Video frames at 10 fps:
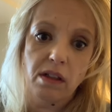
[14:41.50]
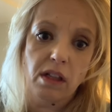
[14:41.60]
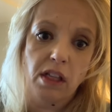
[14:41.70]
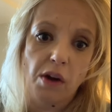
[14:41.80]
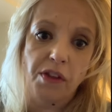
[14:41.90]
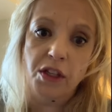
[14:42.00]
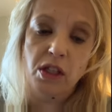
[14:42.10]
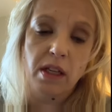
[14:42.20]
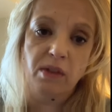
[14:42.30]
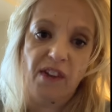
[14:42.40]
you know this
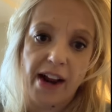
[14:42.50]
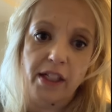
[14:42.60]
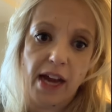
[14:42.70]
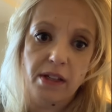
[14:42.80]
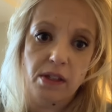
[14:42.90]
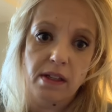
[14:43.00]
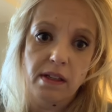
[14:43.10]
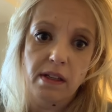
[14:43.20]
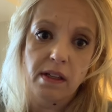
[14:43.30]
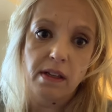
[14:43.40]
this franchise
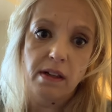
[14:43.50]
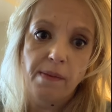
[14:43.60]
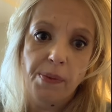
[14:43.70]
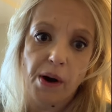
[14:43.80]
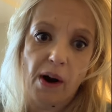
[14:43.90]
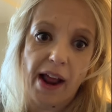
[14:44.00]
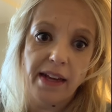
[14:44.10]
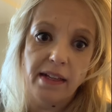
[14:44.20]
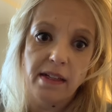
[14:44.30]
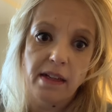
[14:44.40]
all
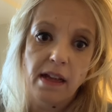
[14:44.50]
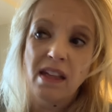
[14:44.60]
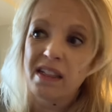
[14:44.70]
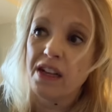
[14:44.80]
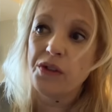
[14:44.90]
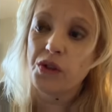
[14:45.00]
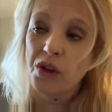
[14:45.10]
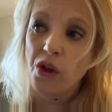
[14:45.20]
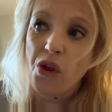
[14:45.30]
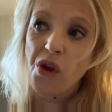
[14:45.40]
right because
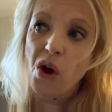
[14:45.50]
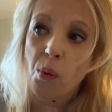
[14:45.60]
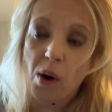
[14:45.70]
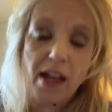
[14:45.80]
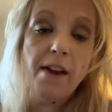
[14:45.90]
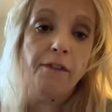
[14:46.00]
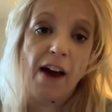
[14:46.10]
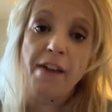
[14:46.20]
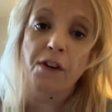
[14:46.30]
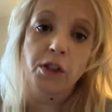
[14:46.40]
we're gonna
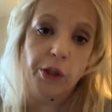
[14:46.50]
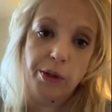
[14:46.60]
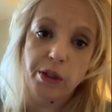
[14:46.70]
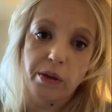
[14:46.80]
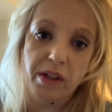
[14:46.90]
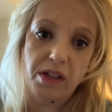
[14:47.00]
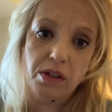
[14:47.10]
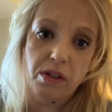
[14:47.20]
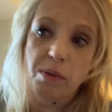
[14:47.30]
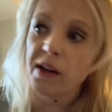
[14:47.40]
fight for george
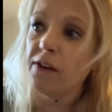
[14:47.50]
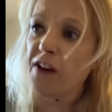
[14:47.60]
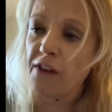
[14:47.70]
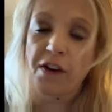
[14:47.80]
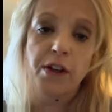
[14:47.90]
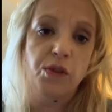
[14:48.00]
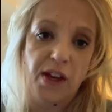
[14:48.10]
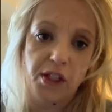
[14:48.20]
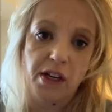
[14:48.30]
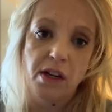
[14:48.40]
lucas we're gonna fight for his
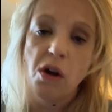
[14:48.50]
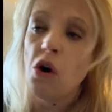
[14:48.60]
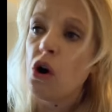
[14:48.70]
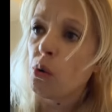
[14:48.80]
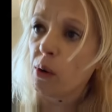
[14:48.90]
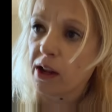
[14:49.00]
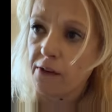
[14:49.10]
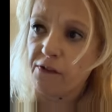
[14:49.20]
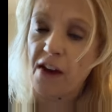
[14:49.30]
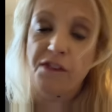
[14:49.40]
vision we're gonna
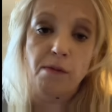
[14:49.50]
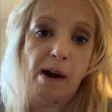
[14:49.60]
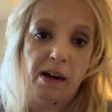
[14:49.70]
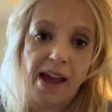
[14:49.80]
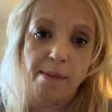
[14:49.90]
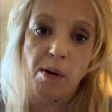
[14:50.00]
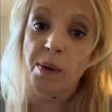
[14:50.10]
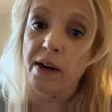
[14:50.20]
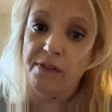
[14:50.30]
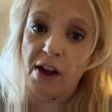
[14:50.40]
fight for mark hamill
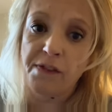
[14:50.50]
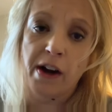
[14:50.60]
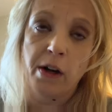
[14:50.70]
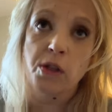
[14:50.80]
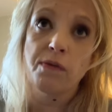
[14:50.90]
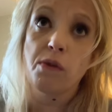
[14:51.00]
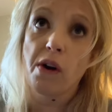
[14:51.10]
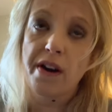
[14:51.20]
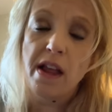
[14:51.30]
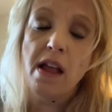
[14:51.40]
we're gonna fight for harrison ford